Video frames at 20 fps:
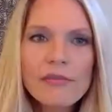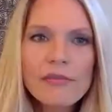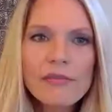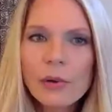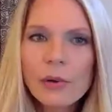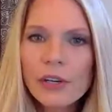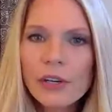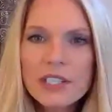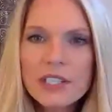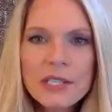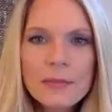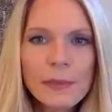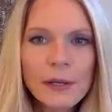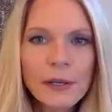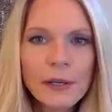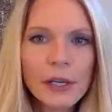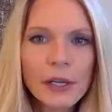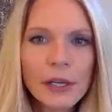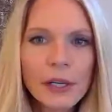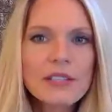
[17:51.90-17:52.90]
more
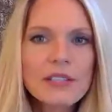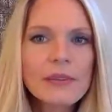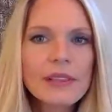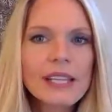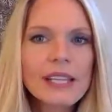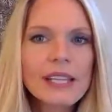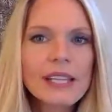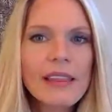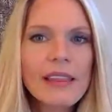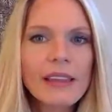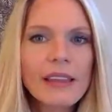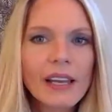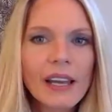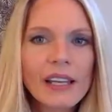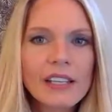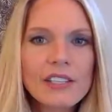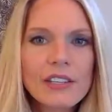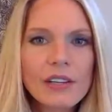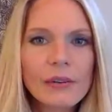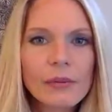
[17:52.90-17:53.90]
experience with that than
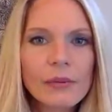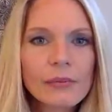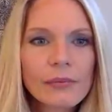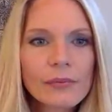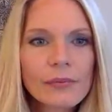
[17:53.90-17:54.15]
I do.